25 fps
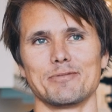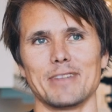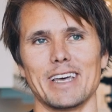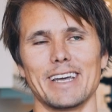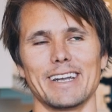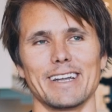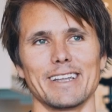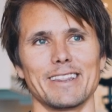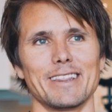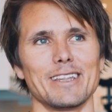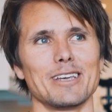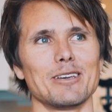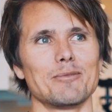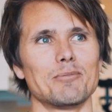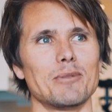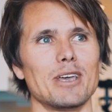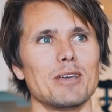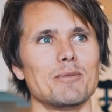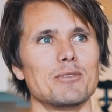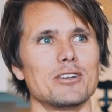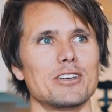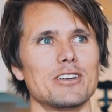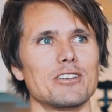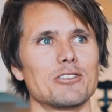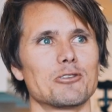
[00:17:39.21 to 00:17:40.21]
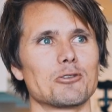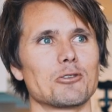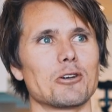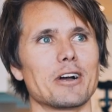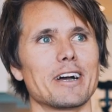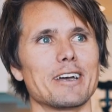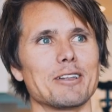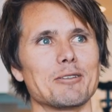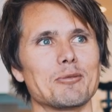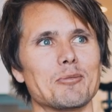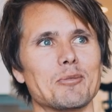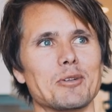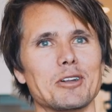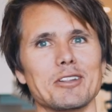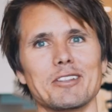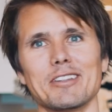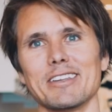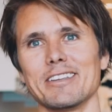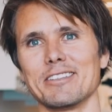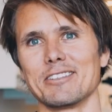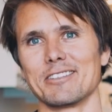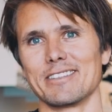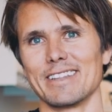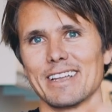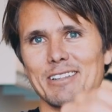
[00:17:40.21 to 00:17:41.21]
And I think maybe she's right, but at
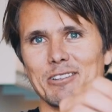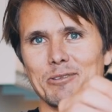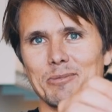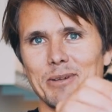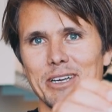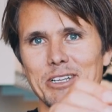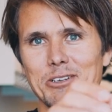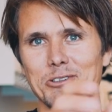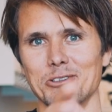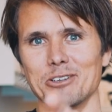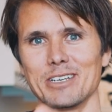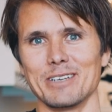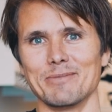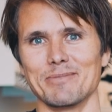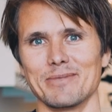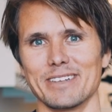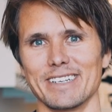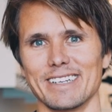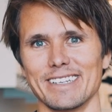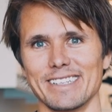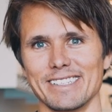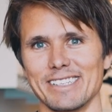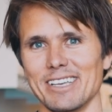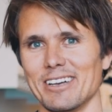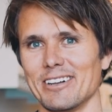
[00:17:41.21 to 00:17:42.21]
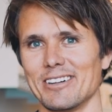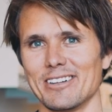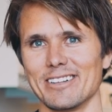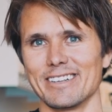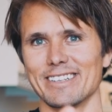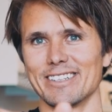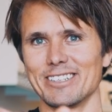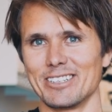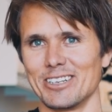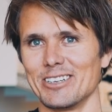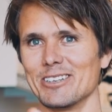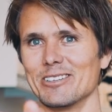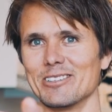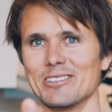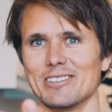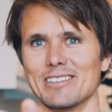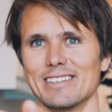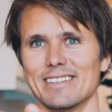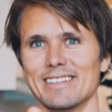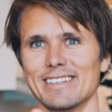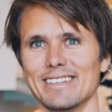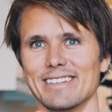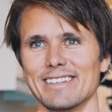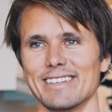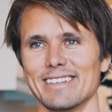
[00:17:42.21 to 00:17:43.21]
least that's my dream. Sell, chill
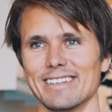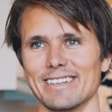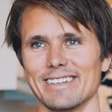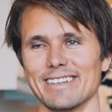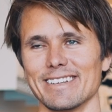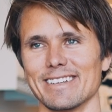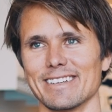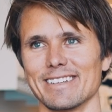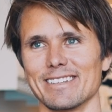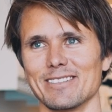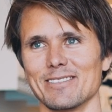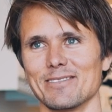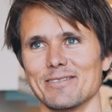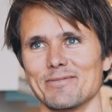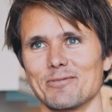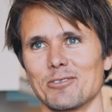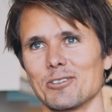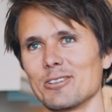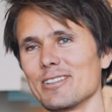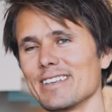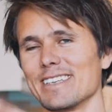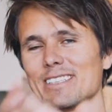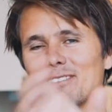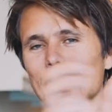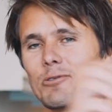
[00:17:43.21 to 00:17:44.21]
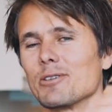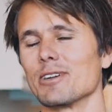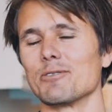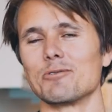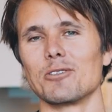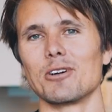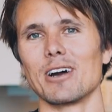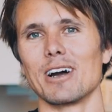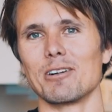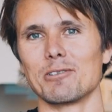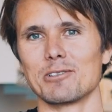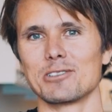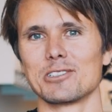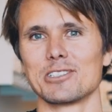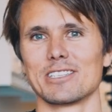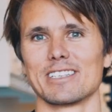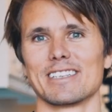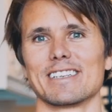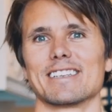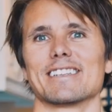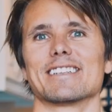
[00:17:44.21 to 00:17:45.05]
for at least 24 hours.